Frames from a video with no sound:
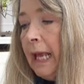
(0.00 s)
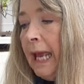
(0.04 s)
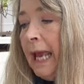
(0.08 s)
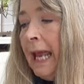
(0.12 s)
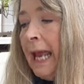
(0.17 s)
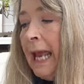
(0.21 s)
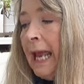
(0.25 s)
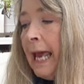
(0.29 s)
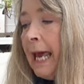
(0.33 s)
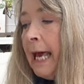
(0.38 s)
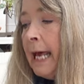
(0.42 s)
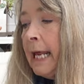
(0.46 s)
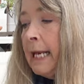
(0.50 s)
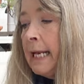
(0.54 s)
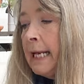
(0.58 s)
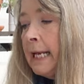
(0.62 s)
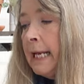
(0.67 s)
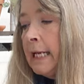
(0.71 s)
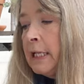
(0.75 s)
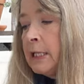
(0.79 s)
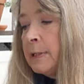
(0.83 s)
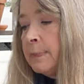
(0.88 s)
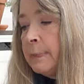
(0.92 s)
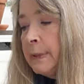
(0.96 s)
And
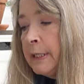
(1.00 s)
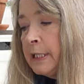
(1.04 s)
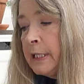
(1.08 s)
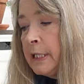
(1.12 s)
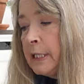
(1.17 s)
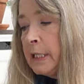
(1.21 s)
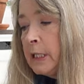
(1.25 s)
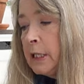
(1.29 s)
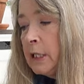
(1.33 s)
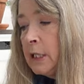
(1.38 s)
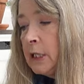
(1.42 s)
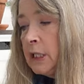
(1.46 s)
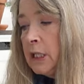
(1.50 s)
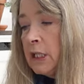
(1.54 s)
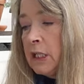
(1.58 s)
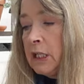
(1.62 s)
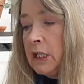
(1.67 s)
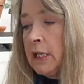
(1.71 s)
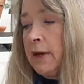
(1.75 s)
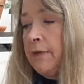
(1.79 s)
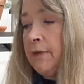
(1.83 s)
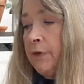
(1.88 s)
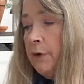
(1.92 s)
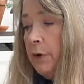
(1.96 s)
it's been
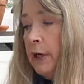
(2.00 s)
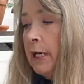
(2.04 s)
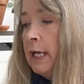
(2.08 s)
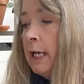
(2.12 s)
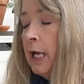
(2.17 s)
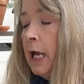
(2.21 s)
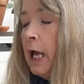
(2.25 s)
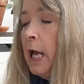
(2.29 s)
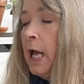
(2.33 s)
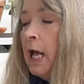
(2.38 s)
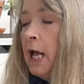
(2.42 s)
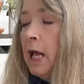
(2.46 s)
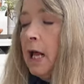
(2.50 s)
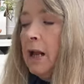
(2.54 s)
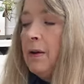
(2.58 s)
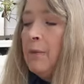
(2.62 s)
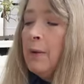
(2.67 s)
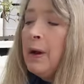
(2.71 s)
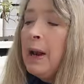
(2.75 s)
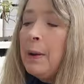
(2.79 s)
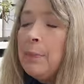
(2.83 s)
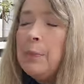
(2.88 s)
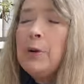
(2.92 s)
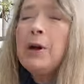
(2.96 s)
suffering.
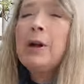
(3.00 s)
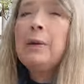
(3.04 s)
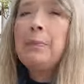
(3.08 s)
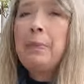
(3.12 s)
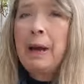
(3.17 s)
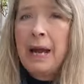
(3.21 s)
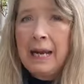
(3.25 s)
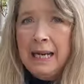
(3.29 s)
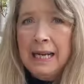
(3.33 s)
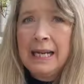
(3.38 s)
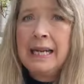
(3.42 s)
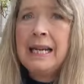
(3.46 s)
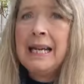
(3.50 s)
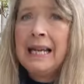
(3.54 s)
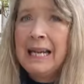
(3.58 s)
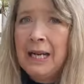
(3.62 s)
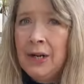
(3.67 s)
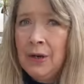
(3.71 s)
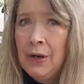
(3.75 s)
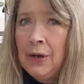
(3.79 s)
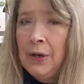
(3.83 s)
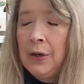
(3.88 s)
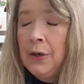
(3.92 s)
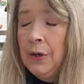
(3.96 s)
When I put it back in
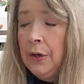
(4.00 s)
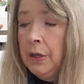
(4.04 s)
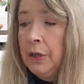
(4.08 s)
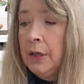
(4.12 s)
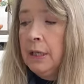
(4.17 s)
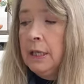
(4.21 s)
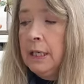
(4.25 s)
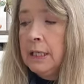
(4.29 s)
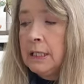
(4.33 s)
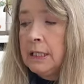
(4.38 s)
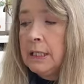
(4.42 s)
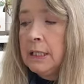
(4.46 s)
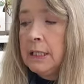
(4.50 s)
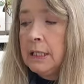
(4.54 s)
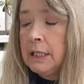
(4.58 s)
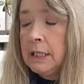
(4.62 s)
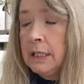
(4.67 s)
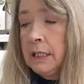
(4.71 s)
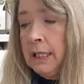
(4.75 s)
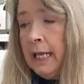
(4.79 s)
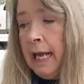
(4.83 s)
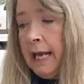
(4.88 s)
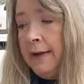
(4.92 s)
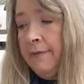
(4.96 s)
here
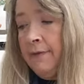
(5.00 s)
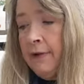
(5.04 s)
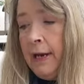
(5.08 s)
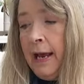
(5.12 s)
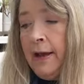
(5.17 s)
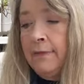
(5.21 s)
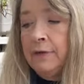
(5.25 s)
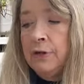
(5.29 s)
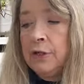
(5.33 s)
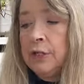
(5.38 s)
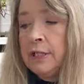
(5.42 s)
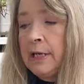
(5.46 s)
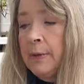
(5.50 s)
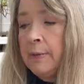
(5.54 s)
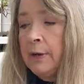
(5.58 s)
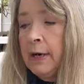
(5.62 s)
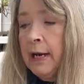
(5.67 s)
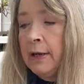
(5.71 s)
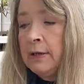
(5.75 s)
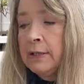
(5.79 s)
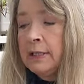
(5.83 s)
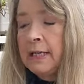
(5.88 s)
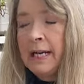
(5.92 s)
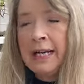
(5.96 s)
this after summer
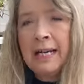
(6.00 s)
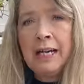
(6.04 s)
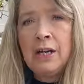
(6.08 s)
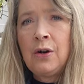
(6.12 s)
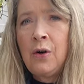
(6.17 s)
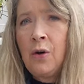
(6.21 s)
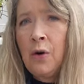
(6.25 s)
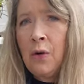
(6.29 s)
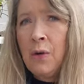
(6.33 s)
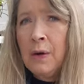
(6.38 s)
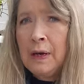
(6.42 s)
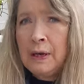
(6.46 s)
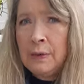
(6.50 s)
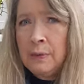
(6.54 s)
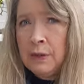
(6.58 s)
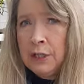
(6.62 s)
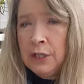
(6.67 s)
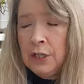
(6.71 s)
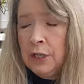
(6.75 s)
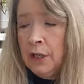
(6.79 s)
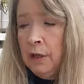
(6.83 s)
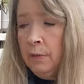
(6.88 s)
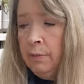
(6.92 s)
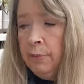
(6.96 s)
outside, it already was
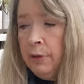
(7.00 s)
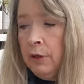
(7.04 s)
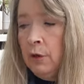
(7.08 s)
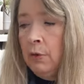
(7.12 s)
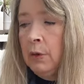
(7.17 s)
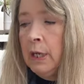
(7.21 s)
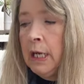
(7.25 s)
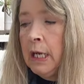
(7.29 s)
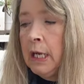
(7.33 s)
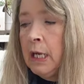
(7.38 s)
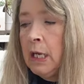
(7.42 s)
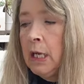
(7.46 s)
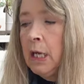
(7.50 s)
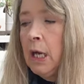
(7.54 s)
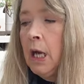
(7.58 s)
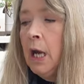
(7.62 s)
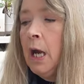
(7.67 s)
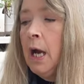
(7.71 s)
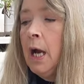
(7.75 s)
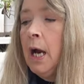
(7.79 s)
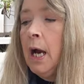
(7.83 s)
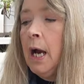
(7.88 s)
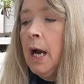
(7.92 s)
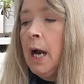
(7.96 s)
looking puny.
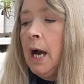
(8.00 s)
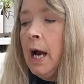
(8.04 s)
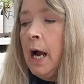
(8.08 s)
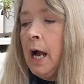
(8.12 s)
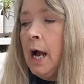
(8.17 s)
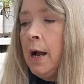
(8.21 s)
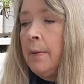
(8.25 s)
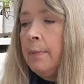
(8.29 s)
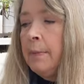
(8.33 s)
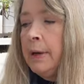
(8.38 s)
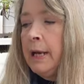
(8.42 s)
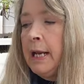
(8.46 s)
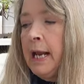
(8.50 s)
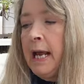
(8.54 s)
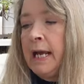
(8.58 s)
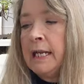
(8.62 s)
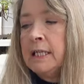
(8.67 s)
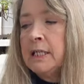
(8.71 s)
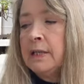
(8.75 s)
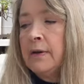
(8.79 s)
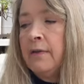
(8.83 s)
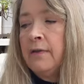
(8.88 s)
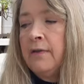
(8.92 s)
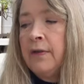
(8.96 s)
Um, it
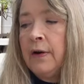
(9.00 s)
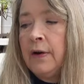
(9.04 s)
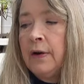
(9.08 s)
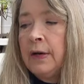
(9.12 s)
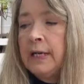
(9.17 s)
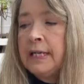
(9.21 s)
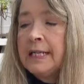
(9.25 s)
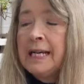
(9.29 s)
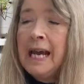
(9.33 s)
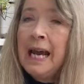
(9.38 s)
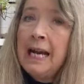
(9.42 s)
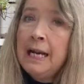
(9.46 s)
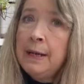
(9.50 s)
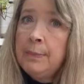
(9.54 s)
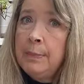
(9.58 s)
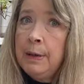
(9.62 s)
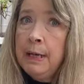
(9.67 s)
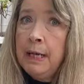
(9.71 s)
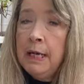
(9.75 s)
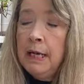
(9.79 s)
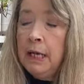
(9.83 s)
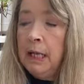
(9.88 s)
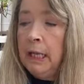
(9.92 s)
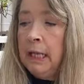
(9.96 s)
has very tiny
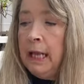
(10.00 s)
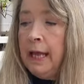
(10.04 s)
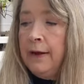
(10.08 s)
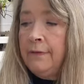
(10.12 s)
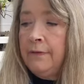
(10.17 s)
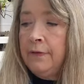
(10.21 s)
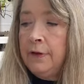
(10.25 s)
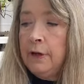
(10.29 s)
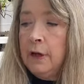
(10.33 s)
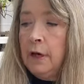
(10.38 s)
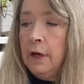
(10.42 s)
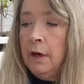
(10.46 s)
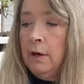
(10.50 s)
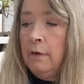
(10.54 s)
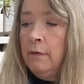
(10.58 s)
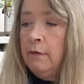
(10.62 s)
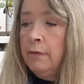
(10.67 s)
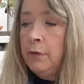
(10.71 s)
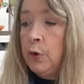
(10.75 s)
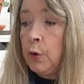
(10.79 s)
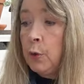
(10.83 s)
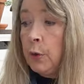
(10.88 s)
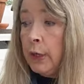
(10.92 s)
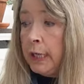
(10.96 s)
bit left
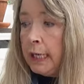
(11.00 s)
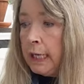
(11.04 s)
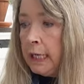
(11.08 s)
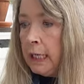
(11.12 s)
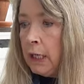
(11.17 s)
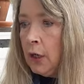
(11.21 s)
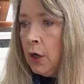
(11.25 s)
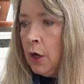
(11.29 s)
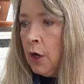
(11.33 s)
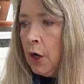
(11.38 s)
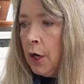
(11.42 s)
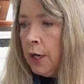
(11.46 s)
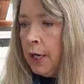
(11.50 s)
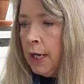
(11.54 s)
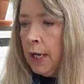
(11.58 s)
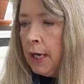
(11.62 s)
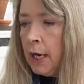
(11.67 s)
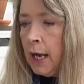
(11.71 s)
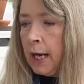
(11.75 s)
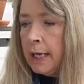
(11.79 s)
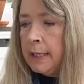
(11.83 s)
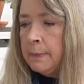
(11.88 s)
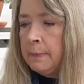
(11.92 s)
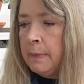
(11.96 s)
of green on it.
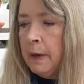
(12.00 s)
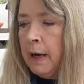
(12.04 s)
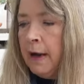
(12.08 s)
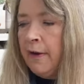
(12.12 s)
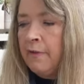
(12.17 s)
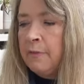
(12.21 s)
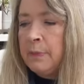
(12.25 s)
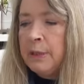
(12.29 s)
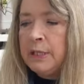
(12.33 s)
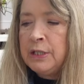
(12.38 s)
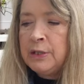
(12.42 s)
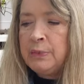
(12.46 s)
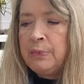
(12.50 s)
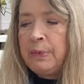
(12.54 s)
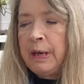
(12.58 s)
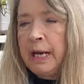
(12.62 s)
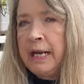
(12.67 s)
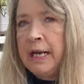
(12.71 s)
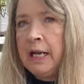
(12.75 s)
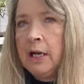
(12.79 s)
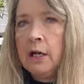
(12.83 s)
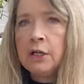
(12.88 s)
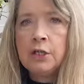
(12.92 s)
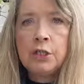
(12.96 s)
I, I've been
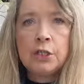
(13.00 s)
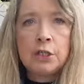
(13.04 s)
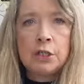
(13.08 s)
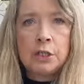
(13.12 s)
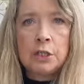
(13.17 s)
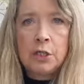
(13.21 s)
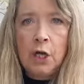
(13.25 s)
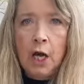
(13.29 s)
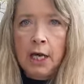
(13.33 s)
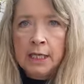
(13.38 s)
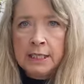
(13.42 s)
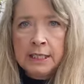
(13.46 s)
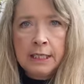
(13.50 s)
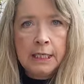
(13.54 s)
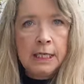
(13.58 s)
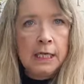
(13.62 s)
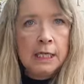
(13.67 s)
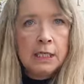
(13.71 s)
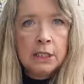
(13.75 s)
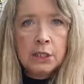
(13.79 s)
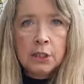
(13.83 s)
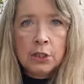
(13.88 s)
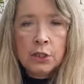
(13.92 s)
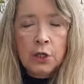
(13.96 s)
debating on just tossing
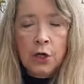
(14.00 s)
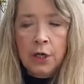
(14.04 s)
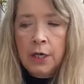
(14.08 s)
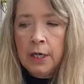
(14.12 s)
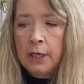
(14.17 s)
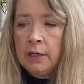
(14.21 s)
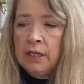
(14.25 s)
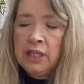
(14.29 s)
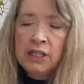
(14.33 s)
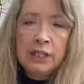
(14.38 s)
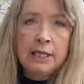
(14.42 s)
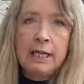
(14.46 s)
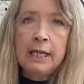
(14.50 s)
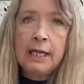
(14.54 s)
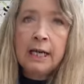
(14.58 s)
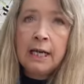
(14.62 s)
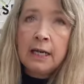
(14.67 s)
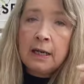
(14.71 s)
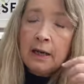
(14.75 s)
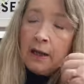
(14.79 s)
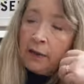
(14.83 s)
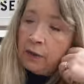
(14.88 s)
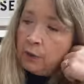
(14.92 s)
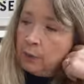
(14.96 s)
it and starting, just getting
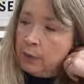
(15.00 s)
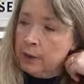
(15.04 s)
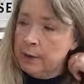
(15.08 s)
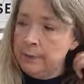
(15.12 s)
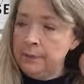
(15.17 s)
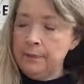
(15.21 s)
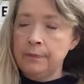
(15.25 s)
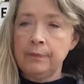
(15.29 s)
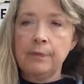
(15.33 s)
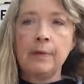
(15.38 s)
another one.